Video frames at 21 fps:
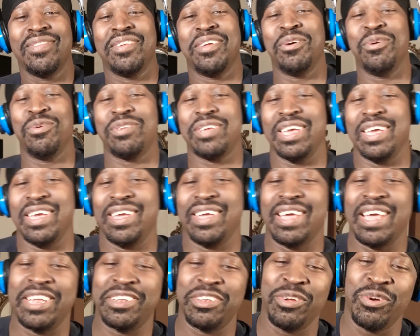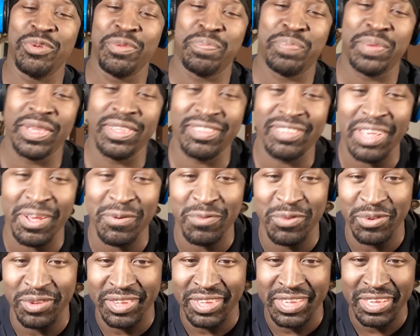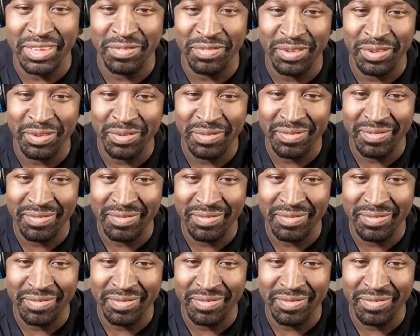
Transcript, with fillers: Okay, I know the piece I want to give you.